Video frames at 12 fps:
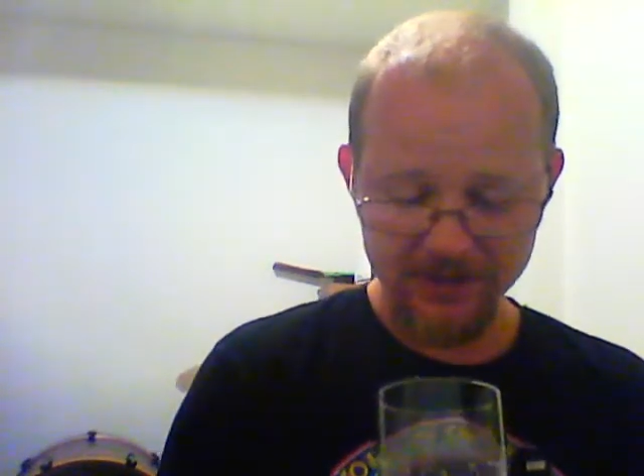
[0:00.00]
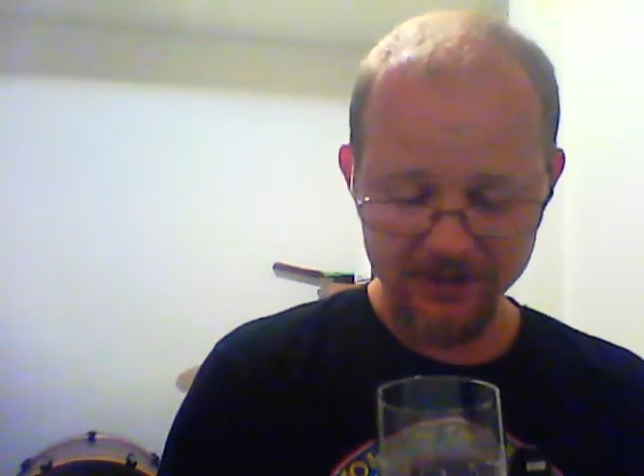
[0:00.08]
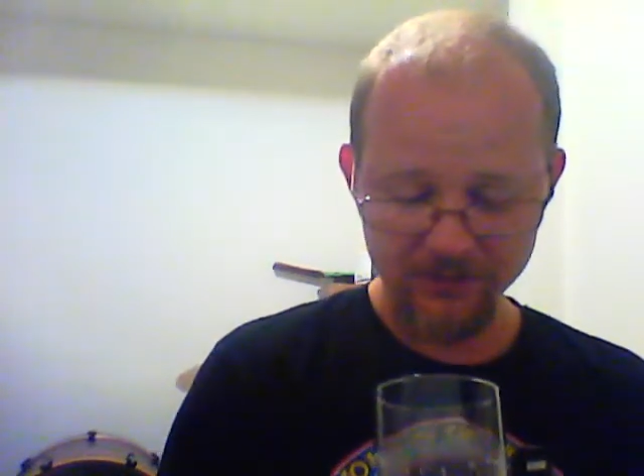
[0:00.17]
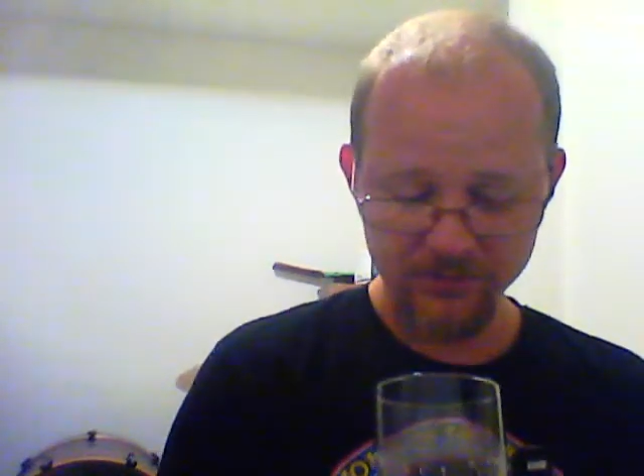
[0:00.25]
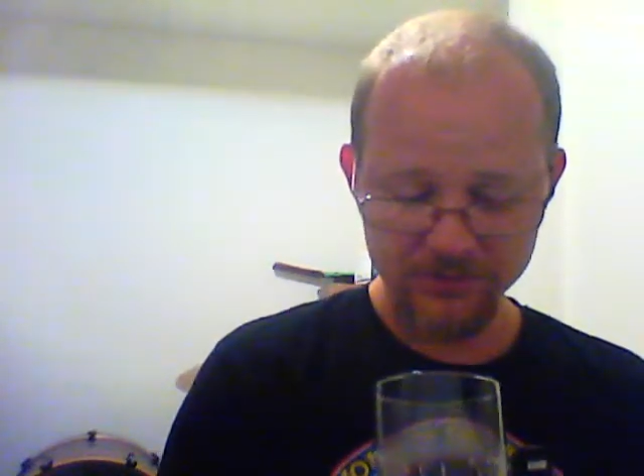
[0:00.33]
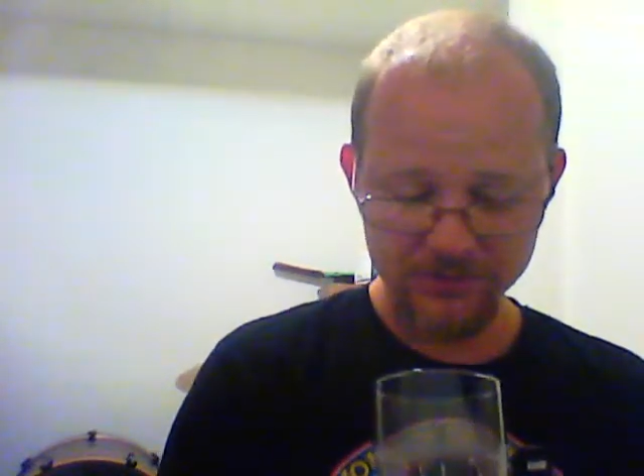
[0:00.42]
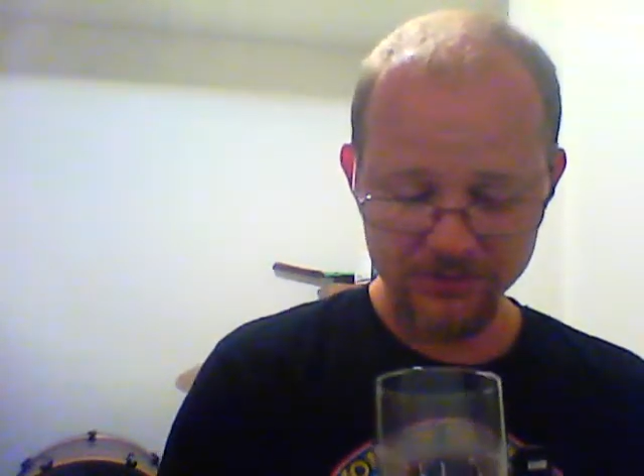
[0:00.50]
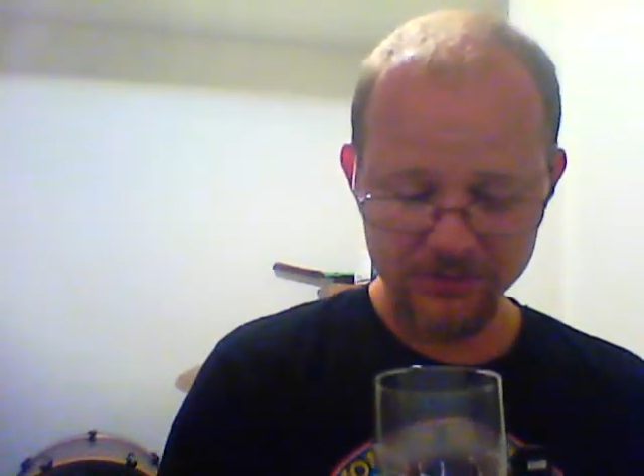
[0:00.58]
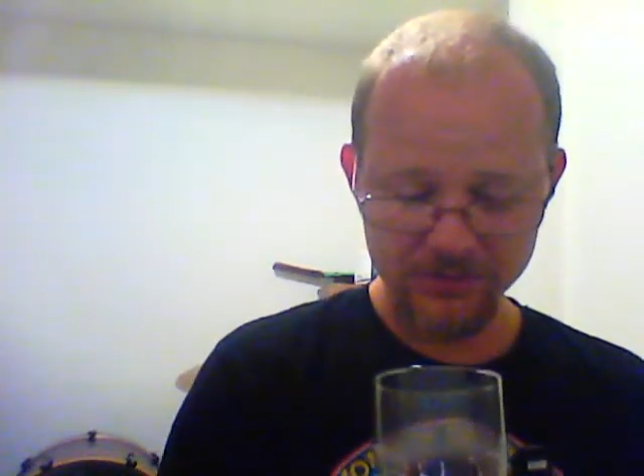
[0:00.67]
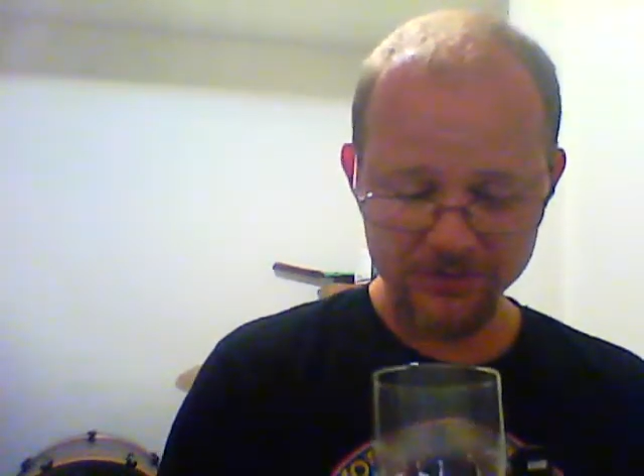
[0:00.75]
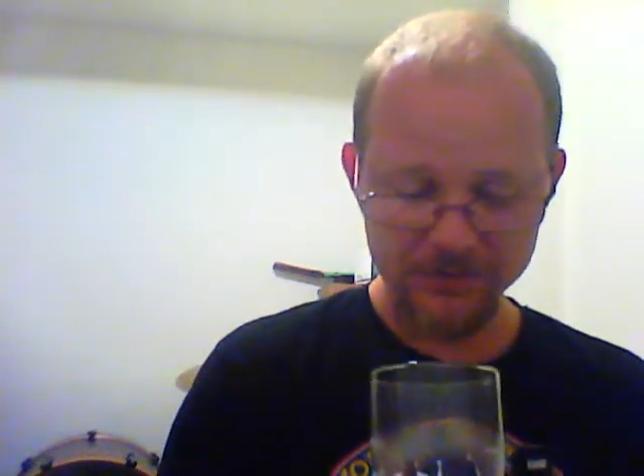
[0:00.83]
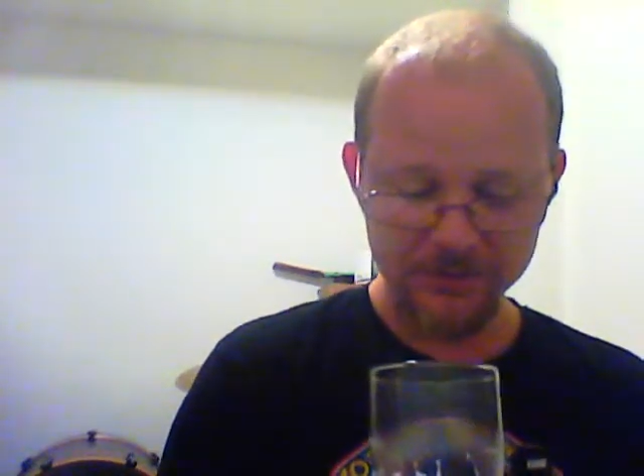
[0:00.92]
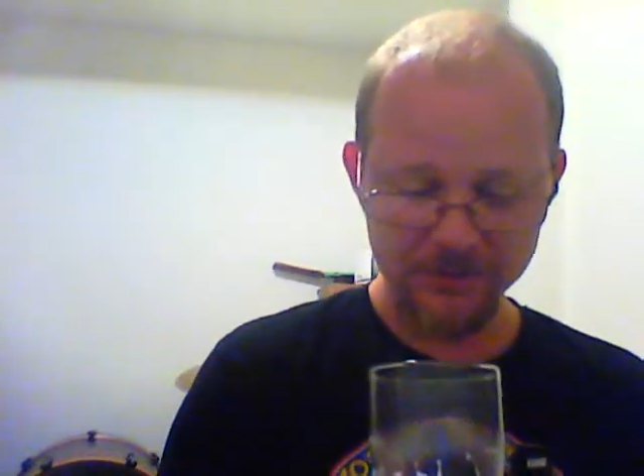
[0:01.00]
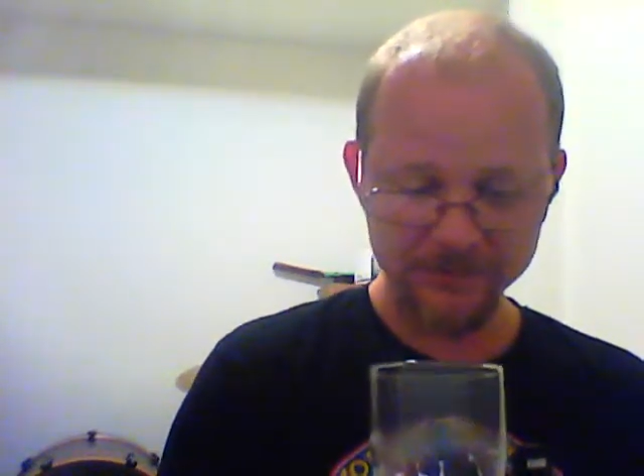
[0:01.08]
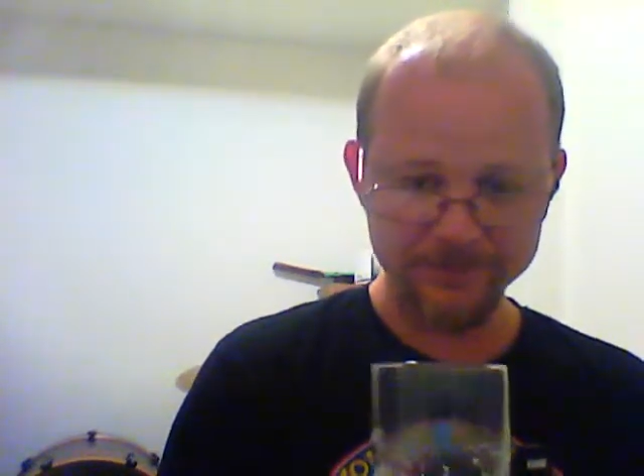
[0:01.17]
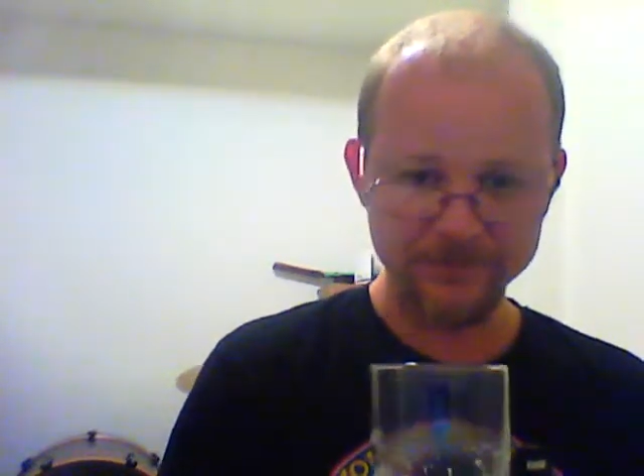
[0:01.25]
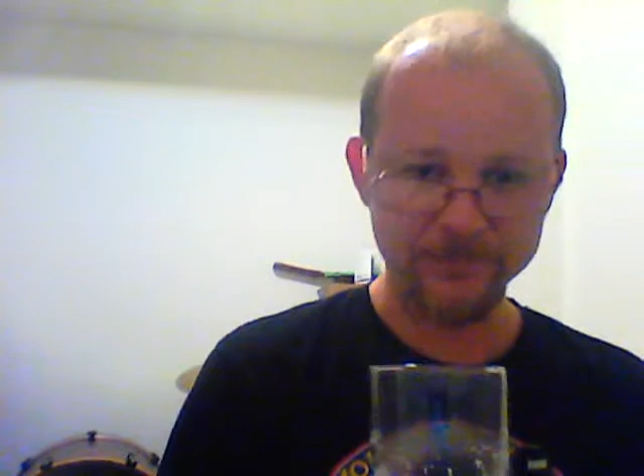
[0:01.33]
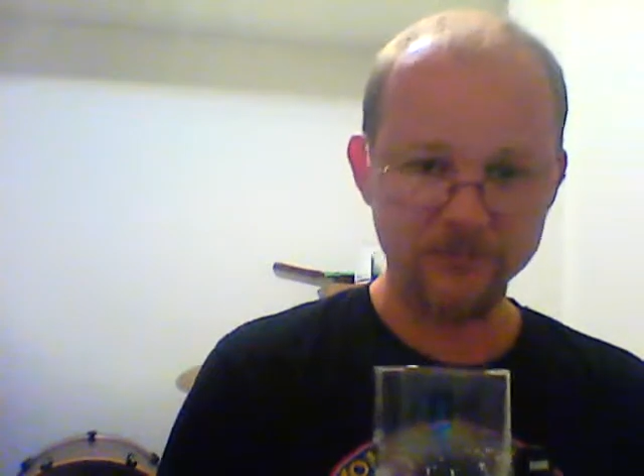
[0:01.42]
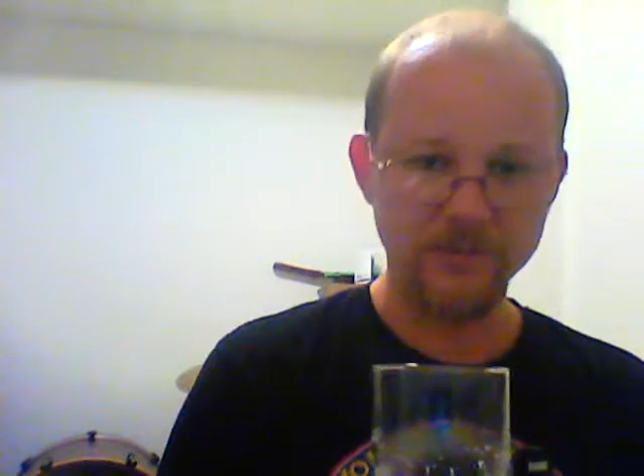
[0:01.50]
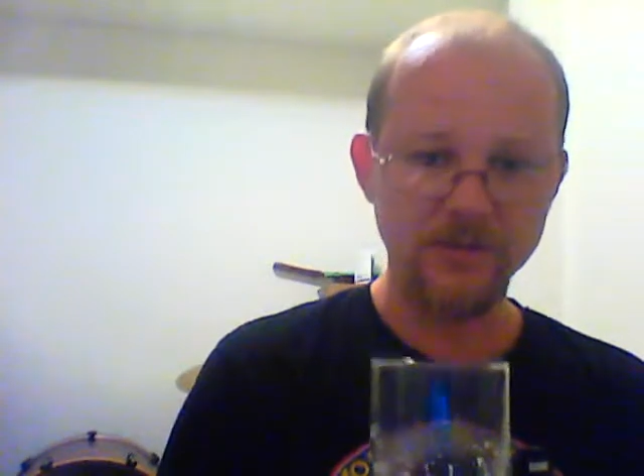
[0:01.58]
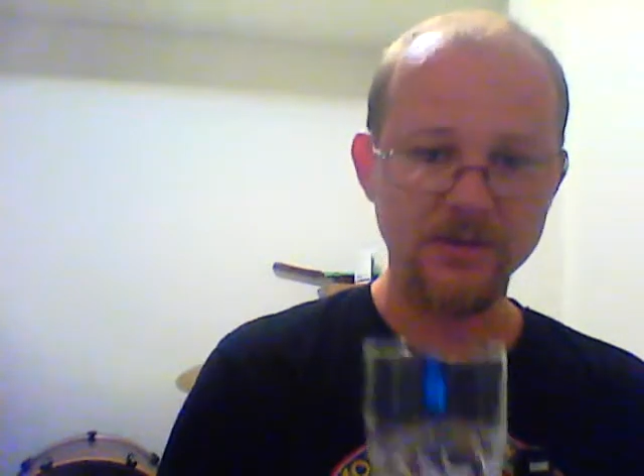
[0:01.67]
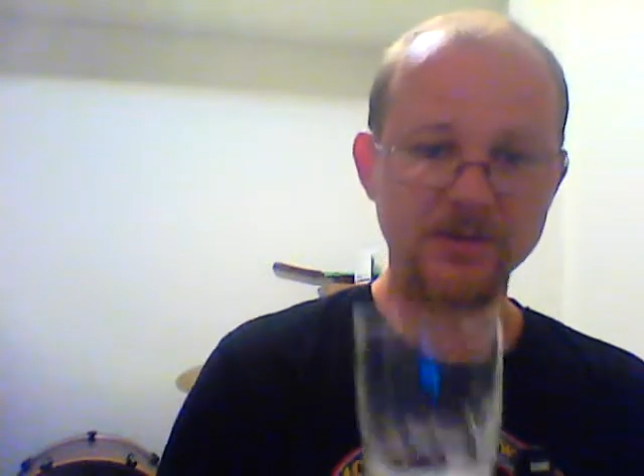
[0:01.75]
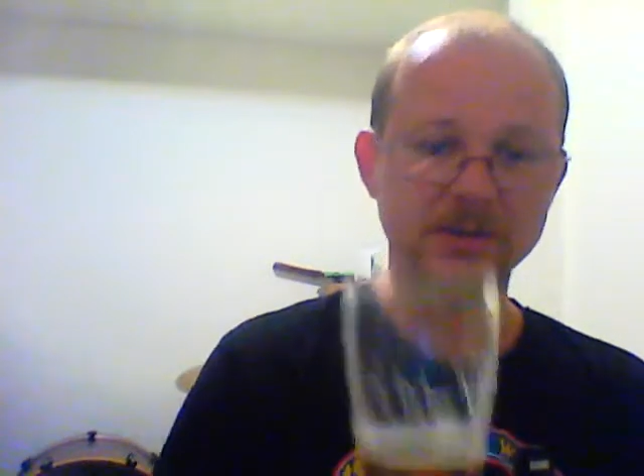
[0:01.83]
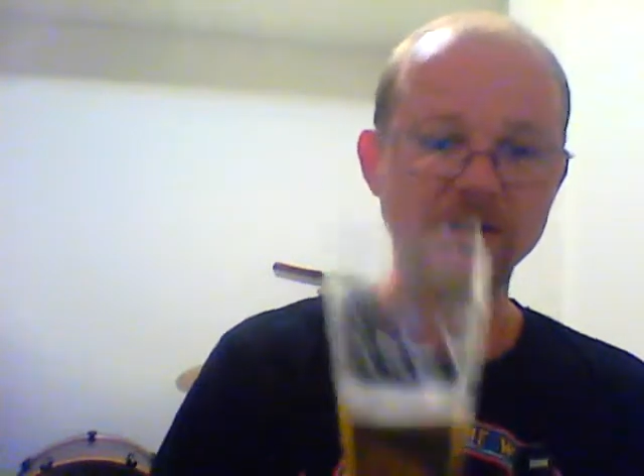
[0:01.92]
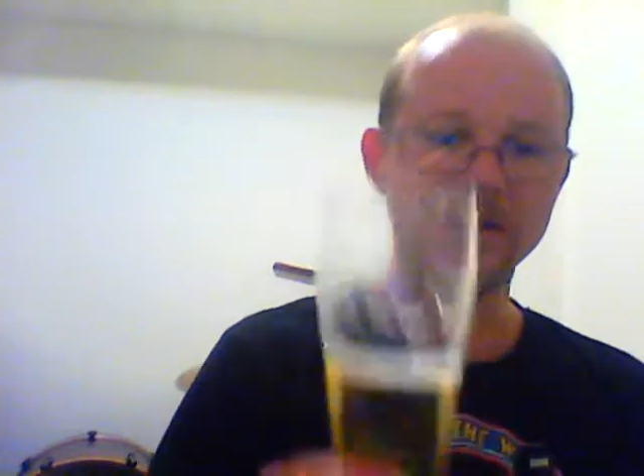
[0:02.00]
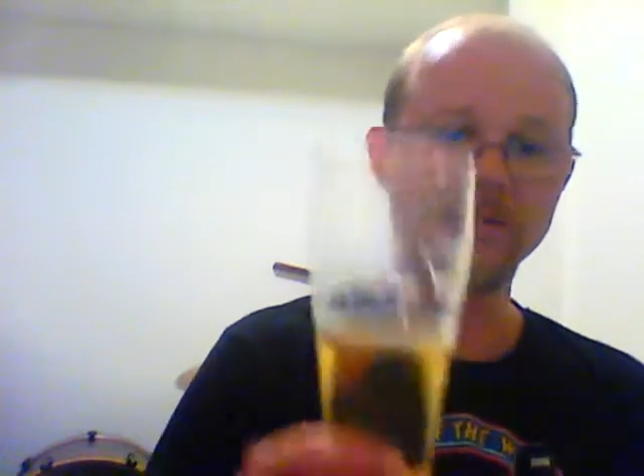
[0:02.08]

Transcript: almost. Slight